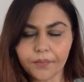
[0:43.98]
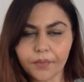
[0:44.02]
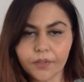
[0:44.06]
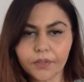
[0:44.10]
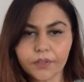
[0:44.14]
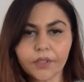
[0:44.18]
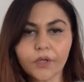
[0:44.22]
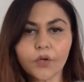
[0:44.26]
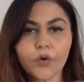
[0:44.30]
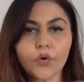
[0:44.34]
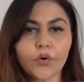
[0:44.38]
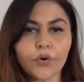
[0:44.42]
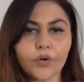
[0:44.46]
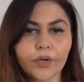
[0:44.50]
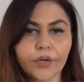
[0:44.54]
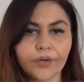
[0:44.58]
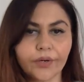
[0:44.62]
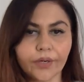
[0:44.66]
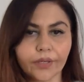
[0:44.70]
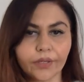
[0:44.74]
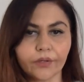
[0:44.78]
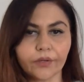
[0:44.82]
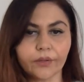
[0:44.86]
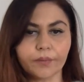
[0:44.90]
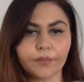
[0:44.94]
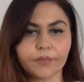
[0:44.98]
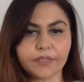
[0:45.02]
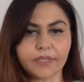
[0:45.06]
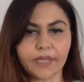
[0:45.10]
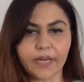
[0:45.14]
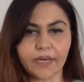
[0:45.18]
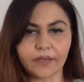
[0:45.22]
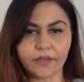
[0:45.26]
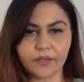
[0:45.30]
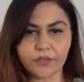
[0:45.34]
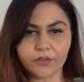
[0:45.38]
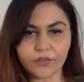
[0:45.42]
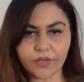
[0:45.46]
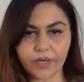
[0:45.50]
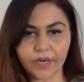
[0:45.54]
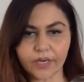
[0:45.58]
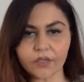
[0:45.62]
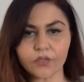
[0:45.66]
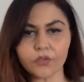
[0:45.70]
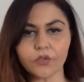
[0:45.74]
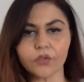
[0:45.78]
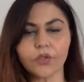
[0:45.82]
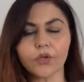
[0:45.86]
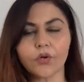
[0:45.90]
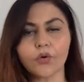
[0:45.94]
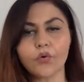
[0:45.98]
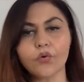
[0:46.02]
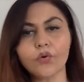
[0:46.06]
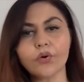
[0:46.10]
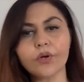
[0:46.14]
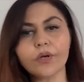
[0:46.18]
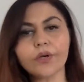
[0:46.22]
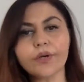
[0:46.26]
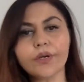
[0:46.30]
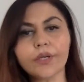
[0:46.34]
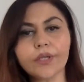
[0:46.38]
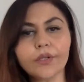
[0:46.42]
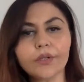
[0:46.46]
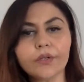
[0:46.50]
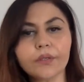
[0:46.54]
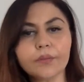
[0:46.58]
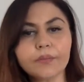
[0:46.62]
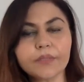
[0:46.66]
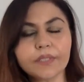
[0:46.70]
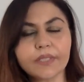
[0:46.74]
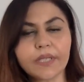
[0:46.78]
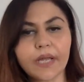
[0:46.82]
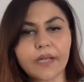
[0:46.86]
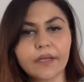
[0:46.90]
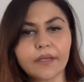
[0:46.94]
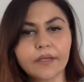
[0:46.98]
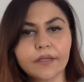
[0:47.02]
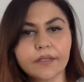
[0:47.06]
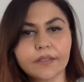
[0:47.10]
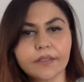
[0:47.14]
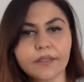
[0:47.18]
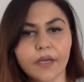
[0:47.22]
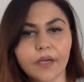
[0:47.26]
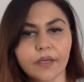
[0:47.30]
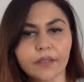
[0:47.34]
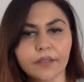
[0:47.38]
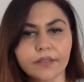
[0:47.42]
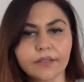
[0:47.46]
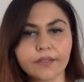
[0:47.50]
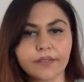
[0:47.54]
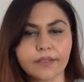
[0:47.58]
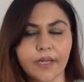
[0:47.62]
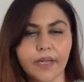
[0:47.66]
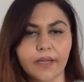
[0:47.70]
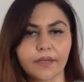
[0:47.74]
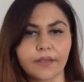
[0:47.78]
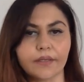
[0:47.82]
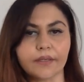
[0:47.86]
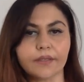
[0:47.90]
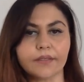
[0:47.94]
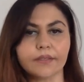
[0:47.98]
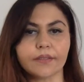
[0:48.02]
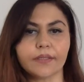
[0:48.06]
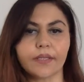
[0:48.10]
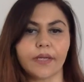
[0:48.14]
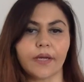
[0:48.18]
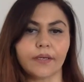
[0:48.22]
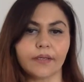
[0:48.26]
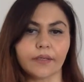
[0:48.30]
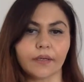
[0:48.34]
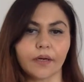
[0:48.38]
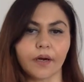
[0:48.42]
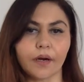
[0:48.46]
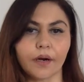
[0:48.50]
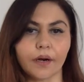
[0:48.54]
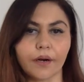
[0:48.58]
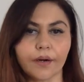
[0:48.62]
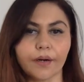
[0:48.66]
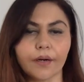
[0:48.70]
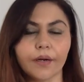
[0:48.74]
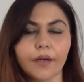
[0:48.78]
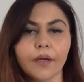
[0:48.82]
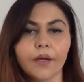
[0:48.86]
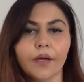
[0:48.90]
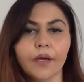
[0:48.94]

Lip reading: the core curriculum standards, right? So the core curriculum standards are the standards that are